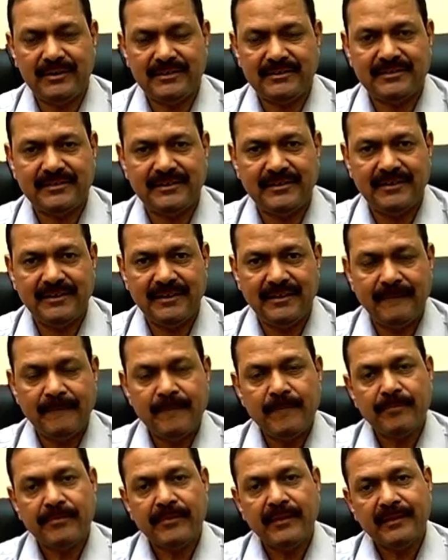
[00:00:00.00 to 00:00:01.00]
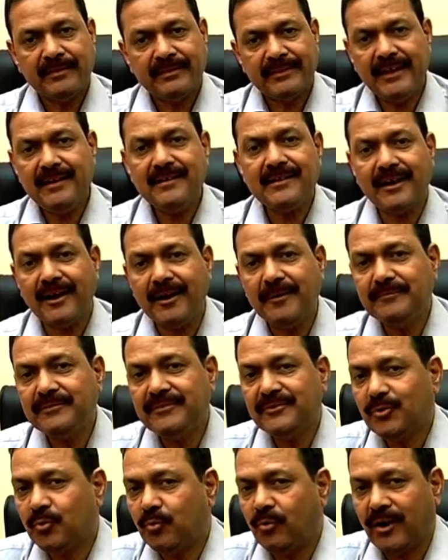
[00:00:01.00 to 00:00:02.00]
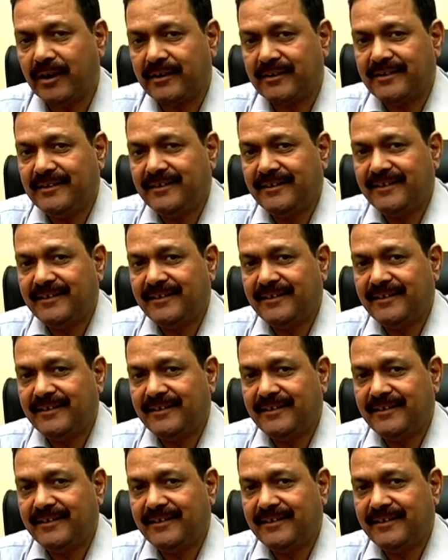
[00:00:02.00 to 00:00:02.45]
us. Then comes what?